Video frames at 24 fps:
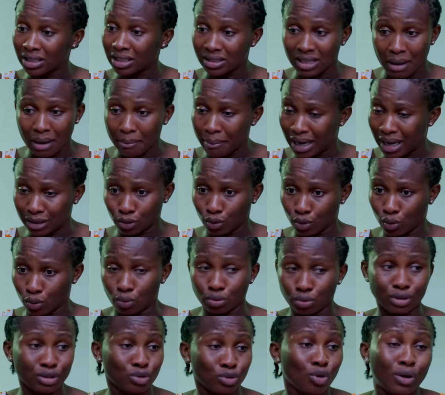that man.
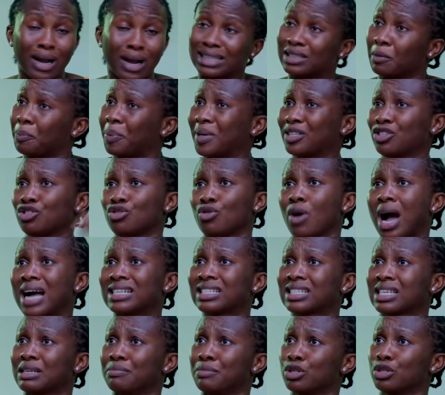Look at the person you're
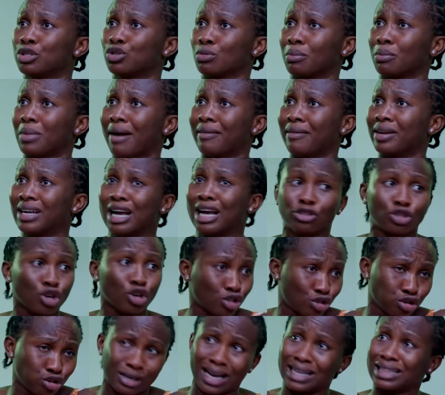asking me to marry now. Just
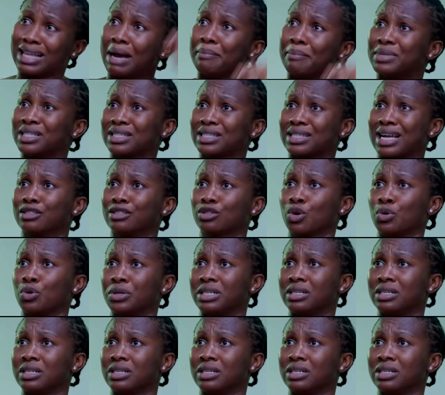look at that Mr. Tony.